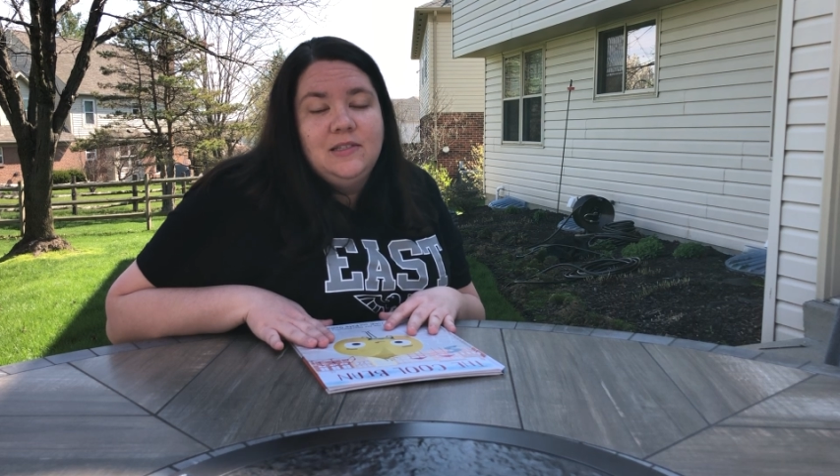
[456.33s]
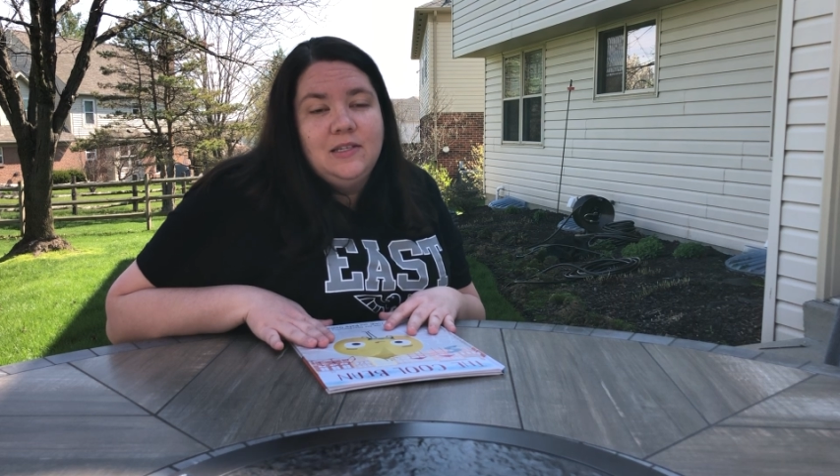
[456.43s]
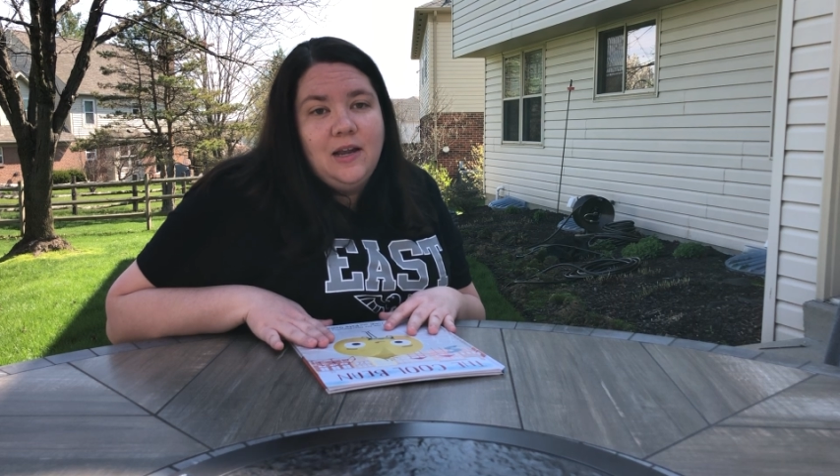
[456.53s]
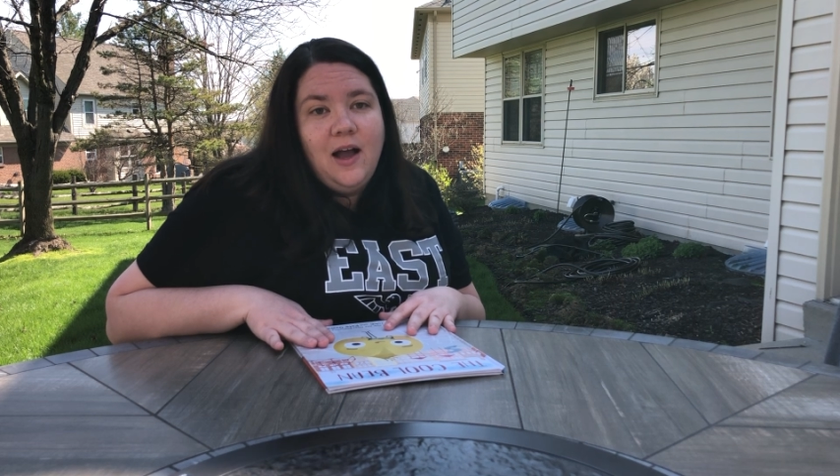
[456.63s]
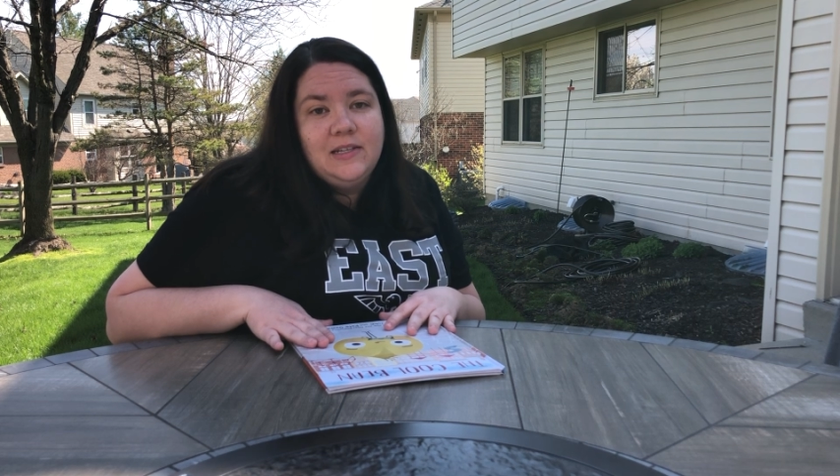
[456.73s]

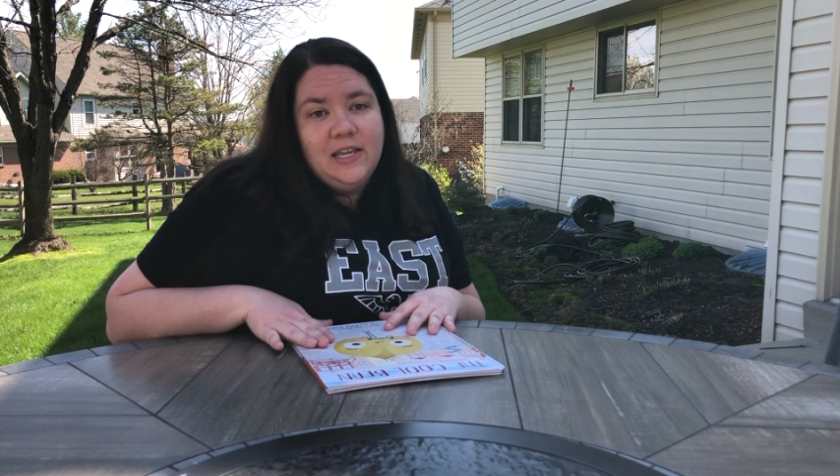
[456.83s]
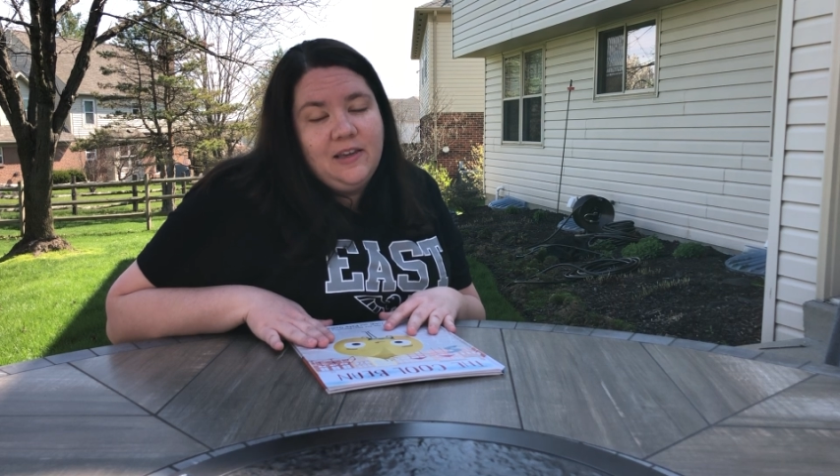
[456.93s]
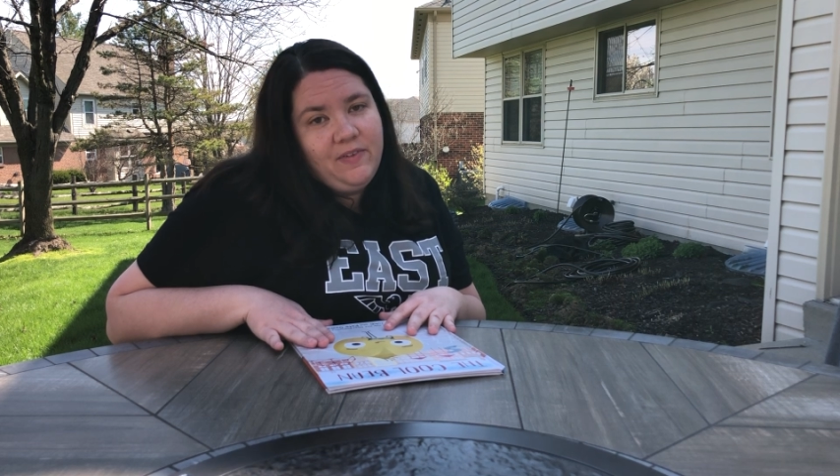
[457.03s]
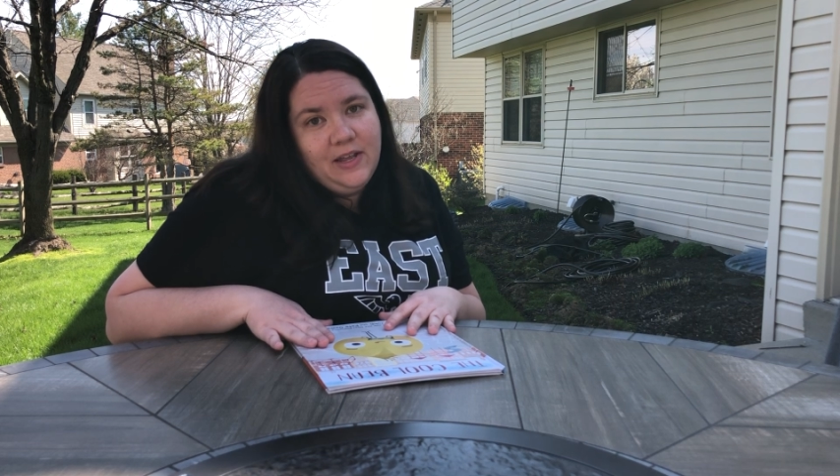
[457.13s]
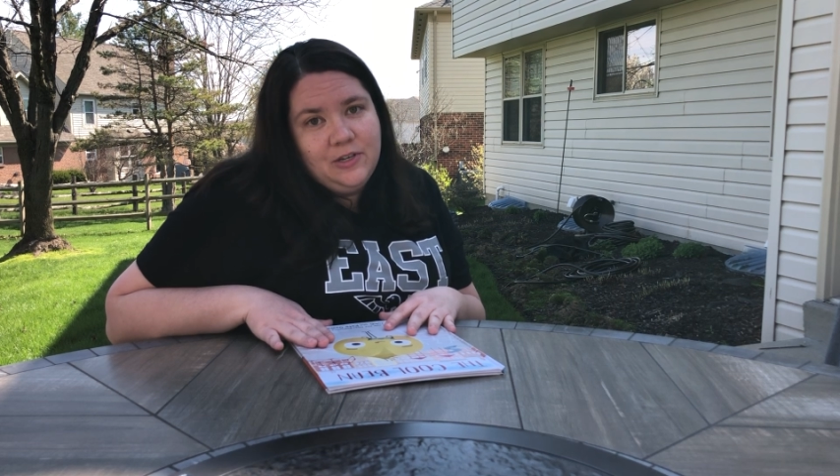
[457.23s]
to not take
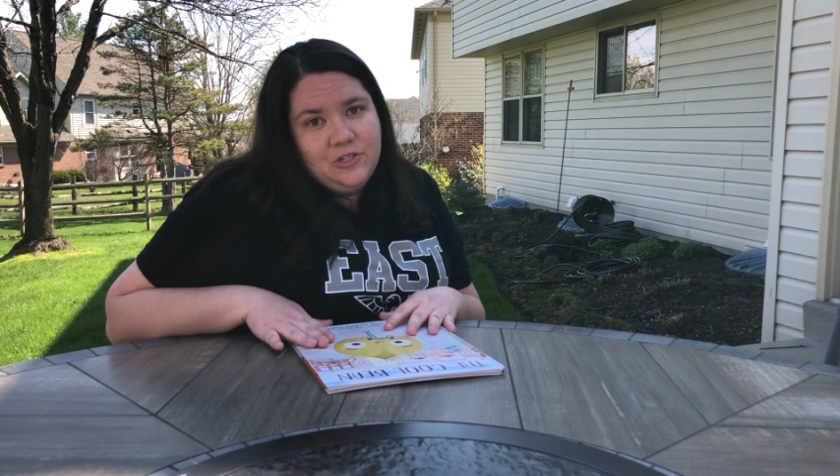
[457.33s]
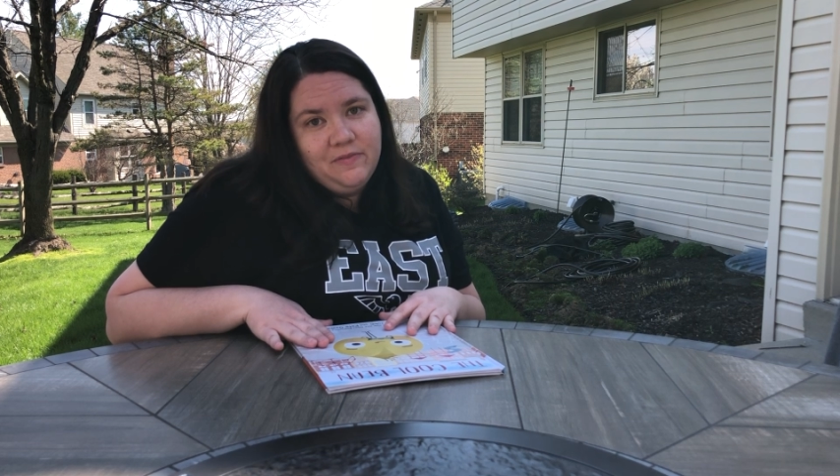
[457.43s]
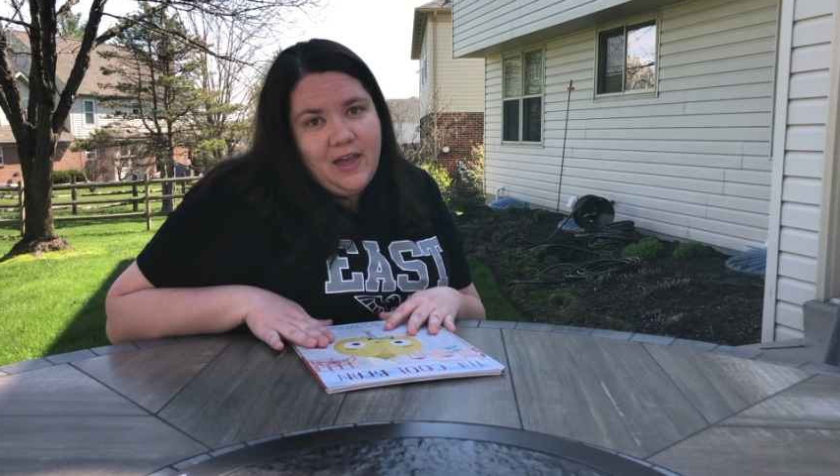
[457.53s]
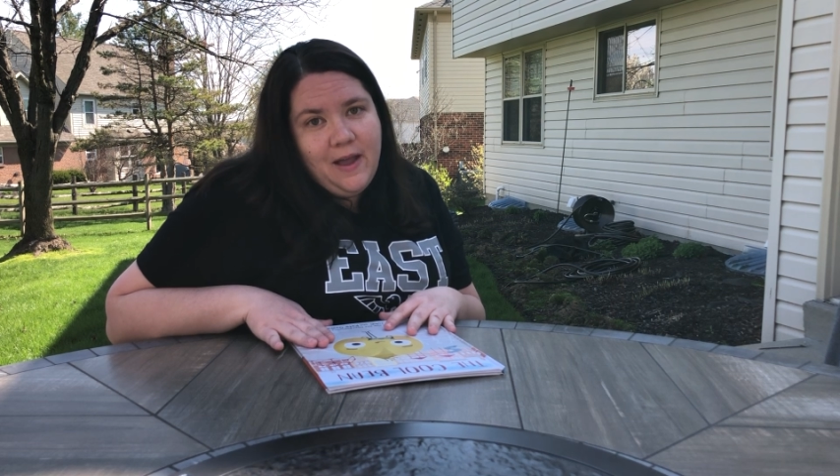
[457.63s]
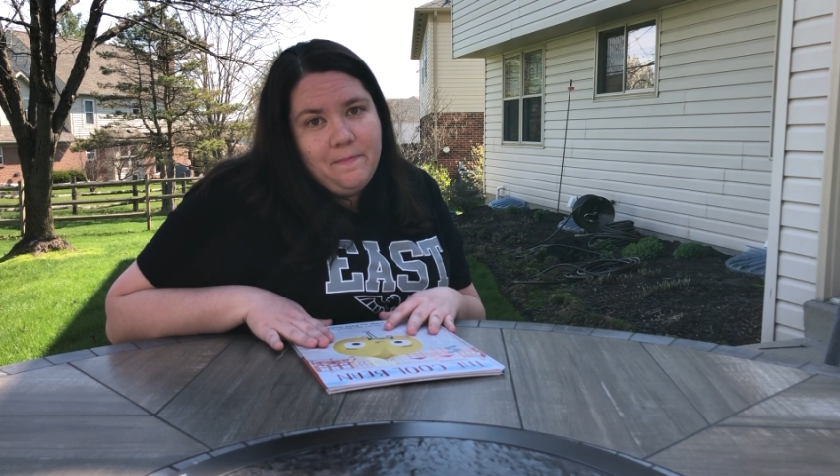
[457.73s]
advantage
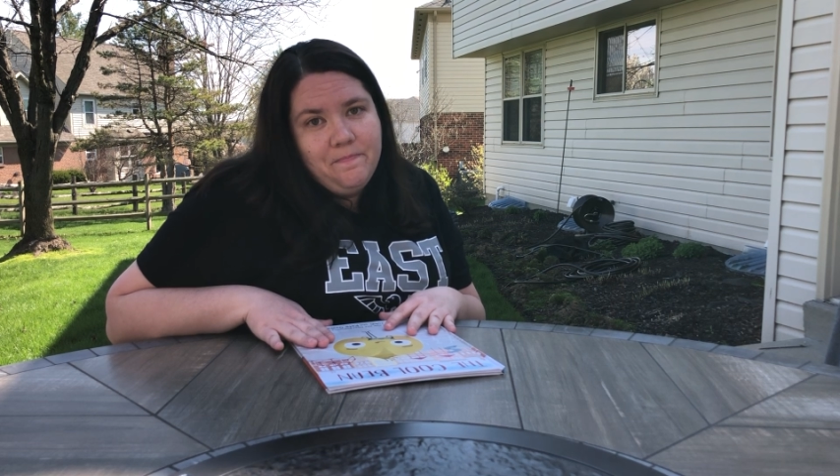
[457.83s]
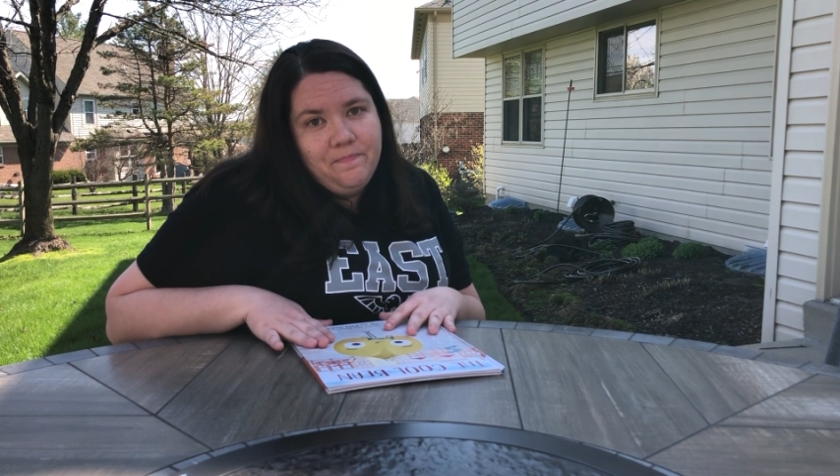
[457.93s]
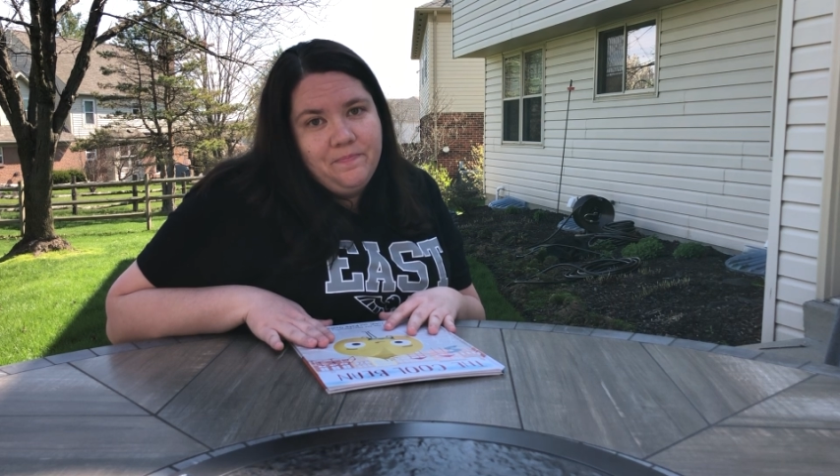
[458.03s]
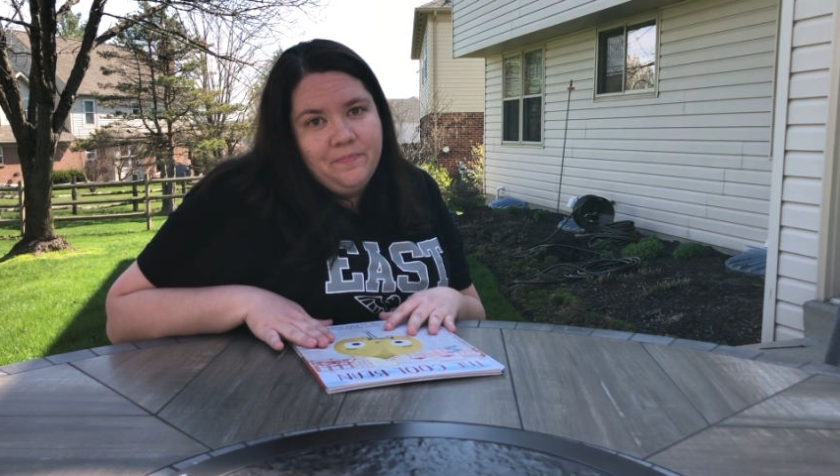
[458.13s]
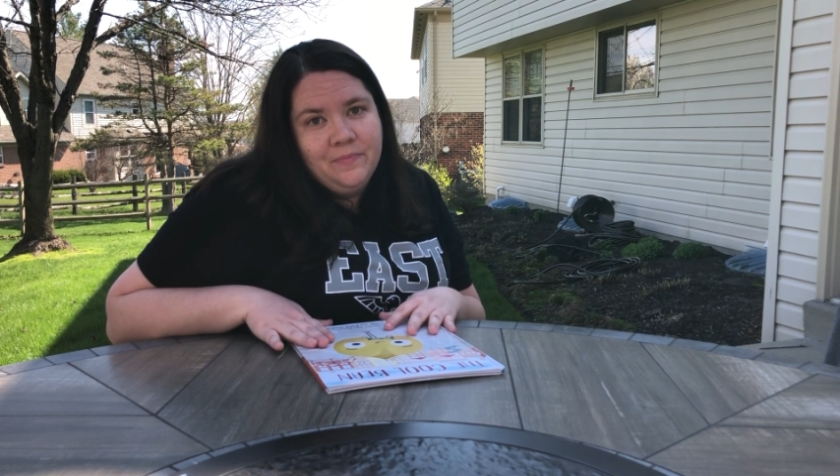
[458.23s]
of that.
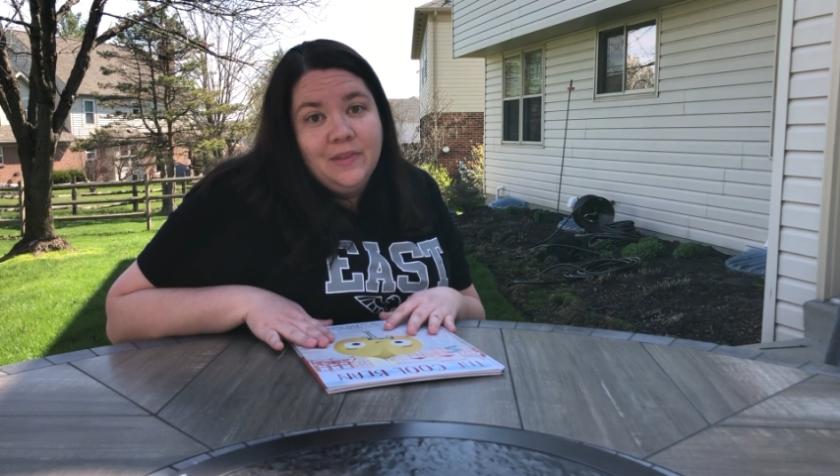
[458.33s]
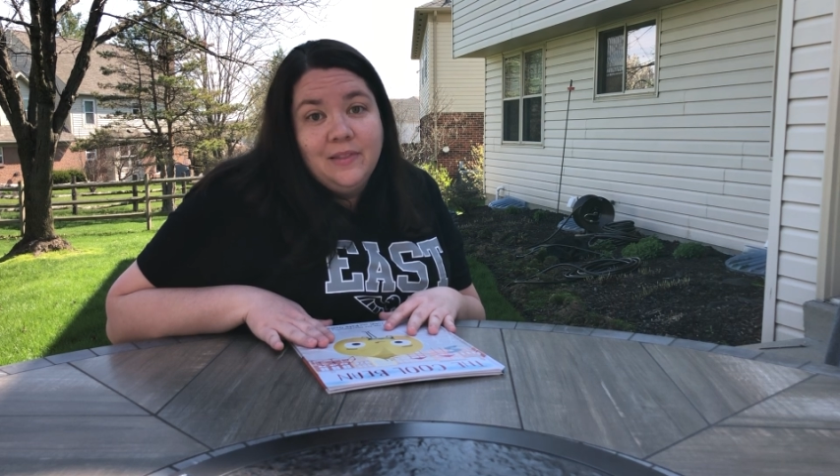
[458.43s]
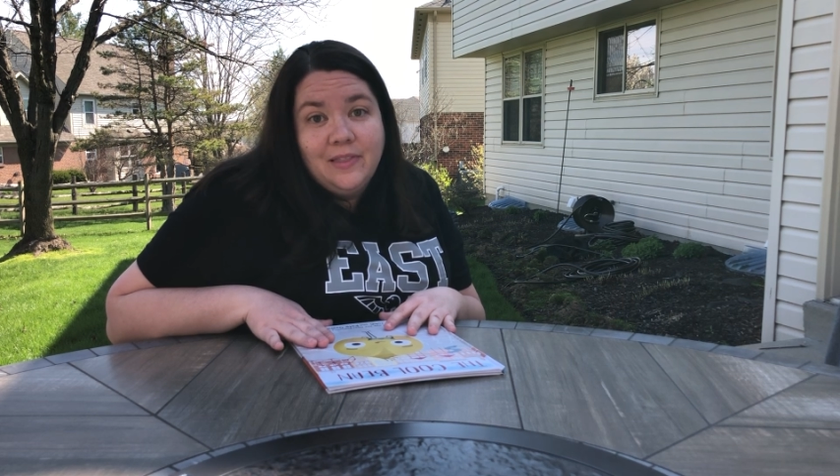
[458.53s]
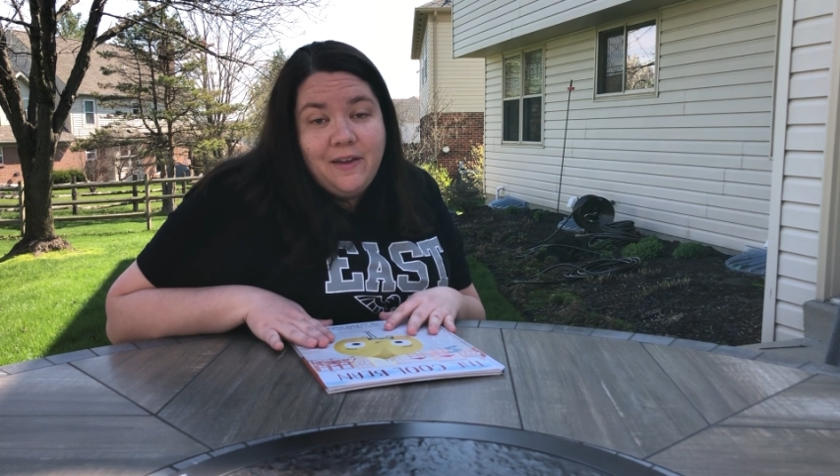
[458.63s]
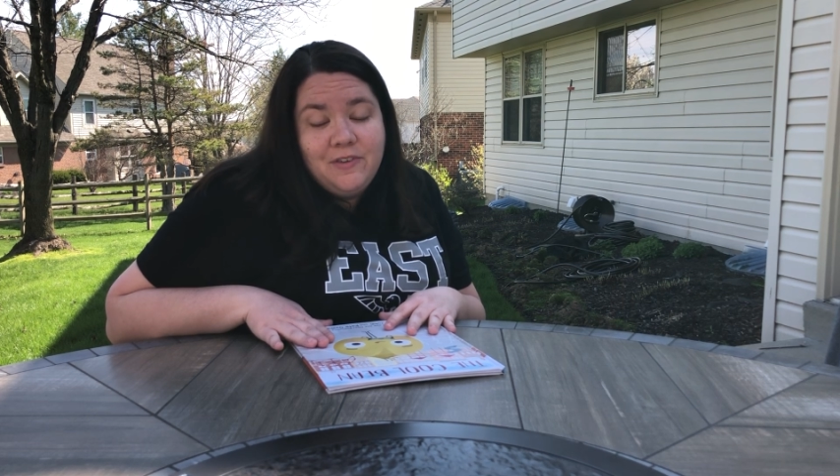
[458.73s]

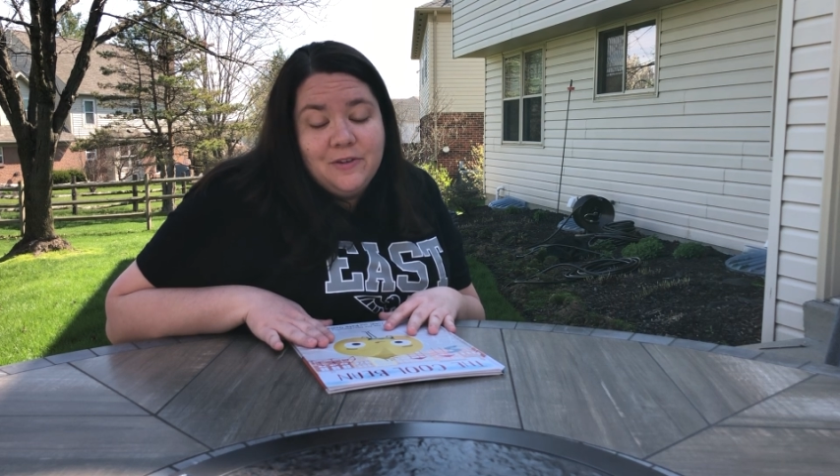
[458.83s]
Love